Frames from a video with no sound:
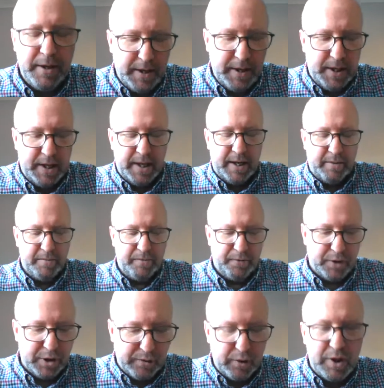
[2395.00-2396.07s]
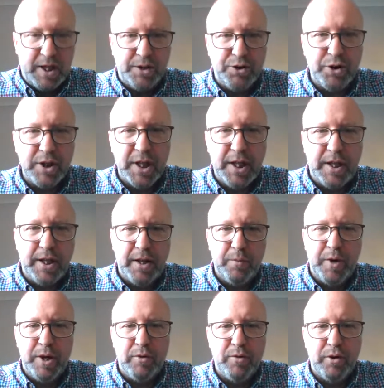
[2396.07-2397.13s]
First of all, I'd just like to
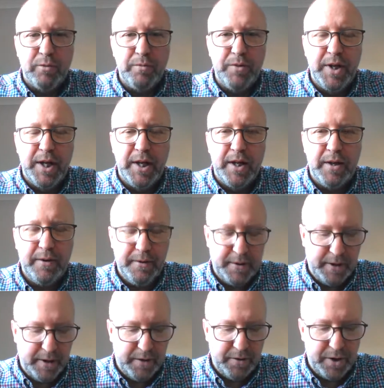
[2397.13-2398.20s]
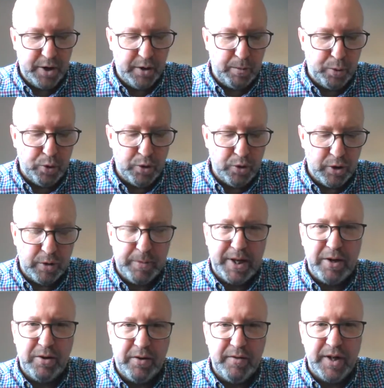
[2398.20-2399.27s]
welcome the report on the
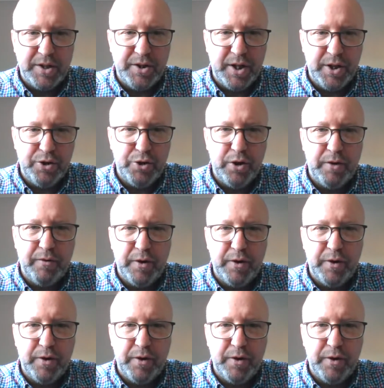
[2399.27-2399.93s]
biodiversity duty for